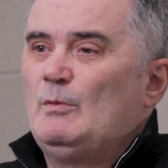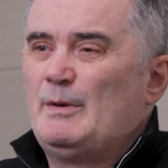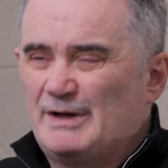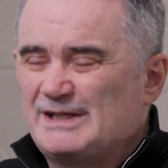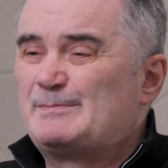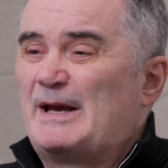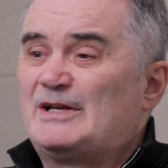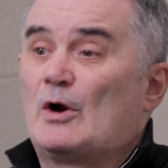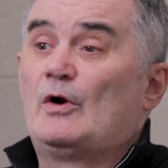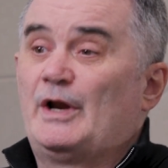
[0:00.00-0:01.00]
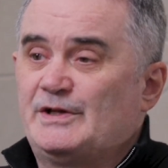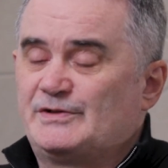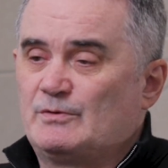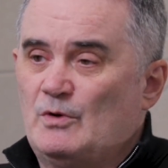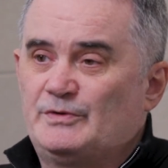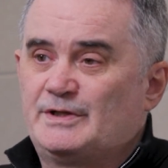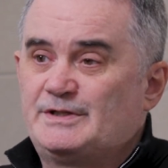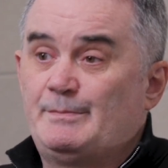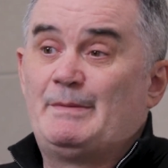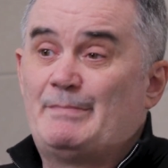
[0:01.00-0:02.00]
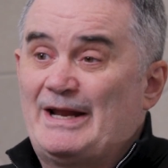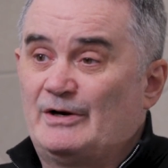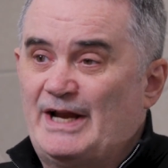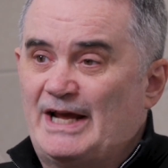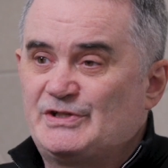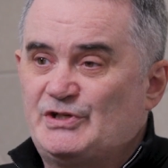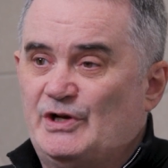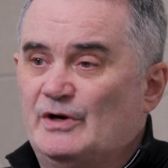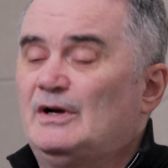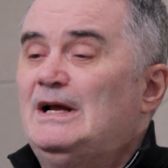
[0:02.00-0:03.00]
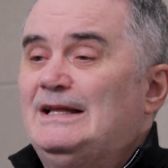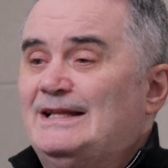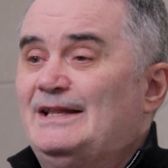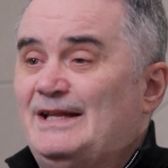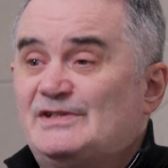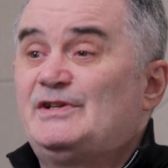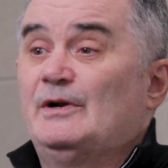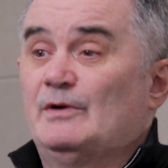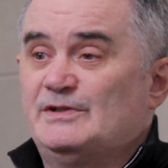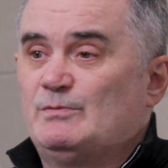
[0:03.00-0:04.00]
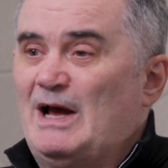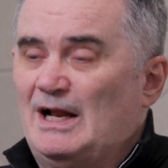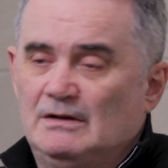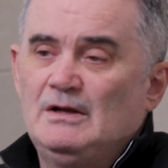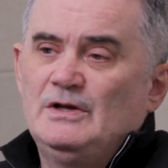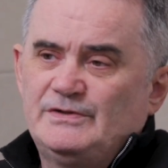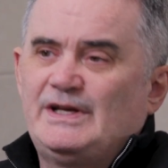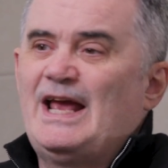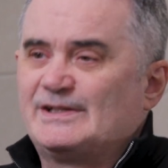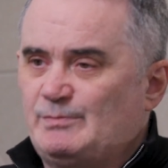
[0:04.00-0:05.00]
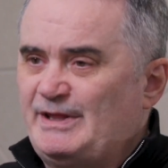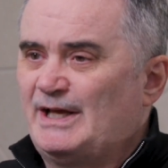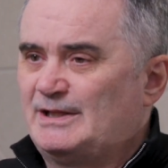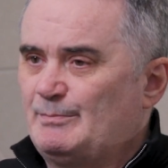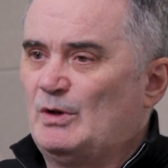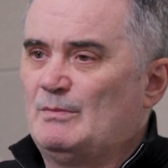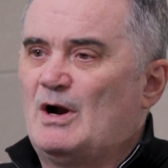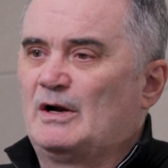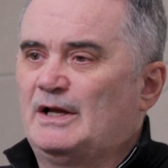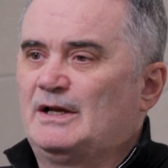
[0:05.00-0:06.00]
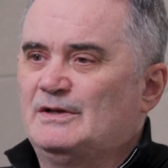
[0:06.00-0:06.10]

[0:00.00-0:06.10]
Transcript: We would expect earnings growth to be better next year than this year as well. So yes, we think the bull market